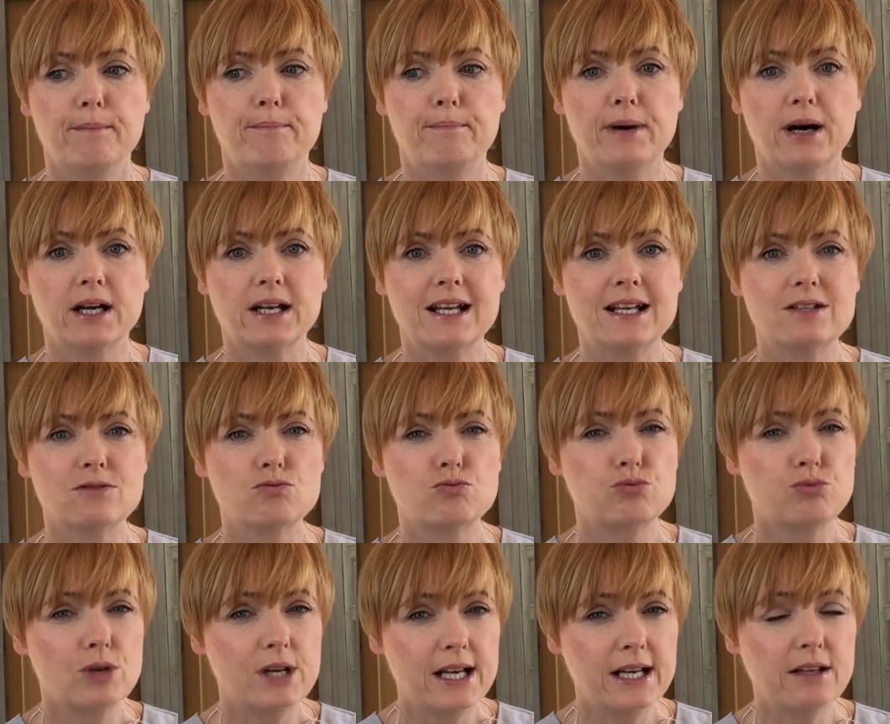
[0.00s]
But it's
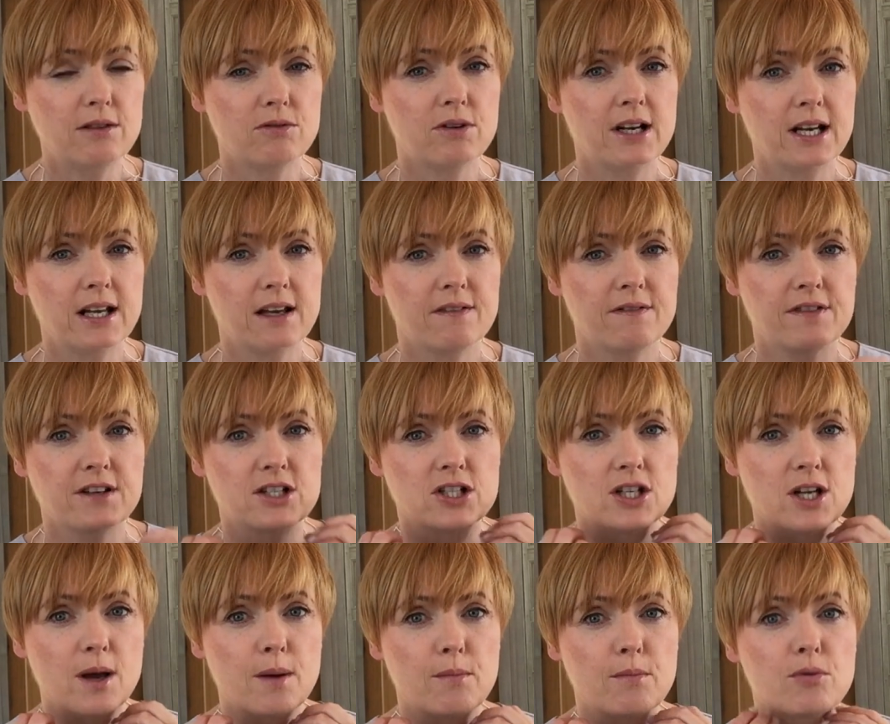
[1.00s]
really, really
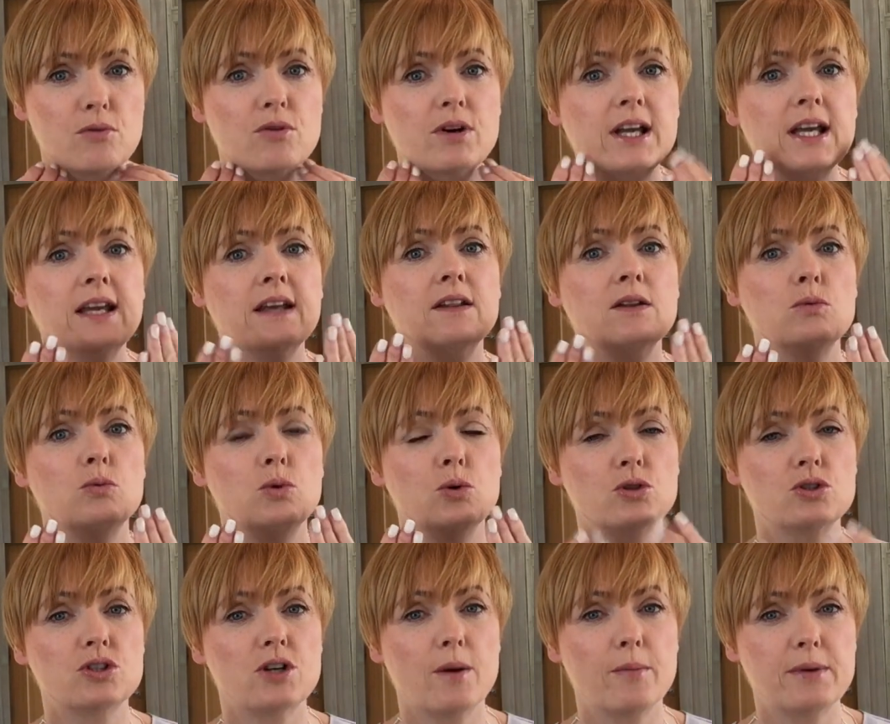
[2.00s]
efficient at bringing the
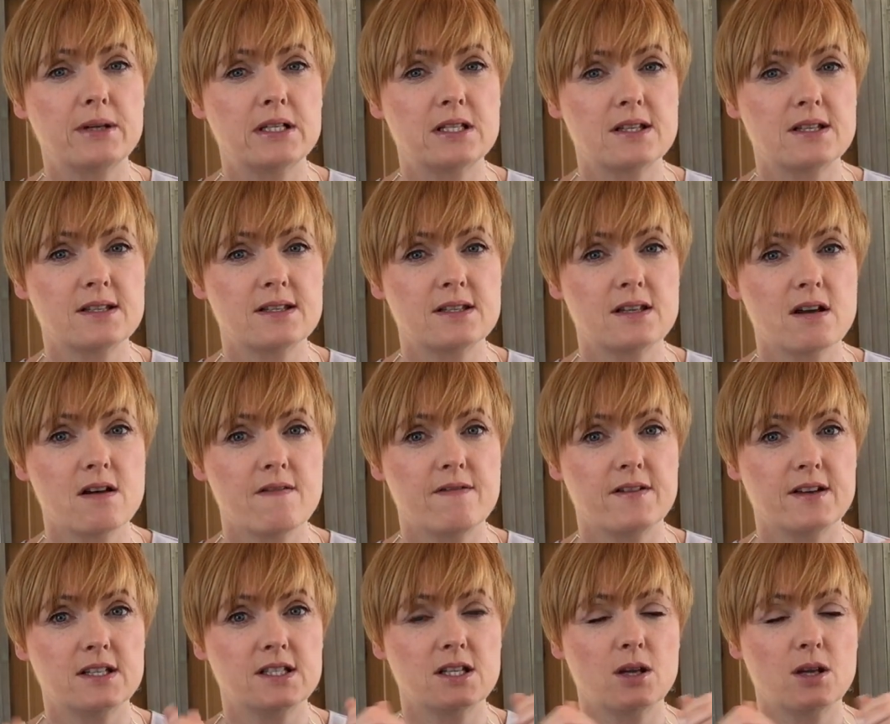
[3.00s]
water up into the surface.